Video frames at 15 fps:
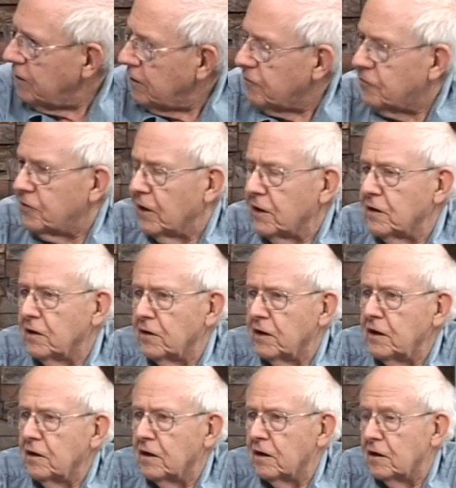
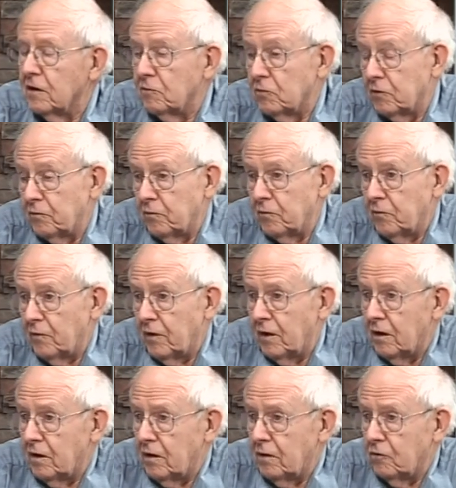Secondly,
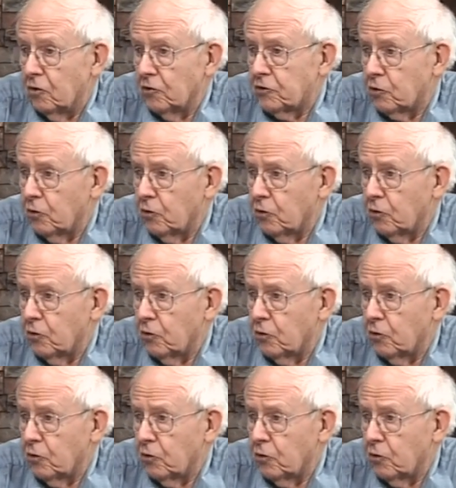North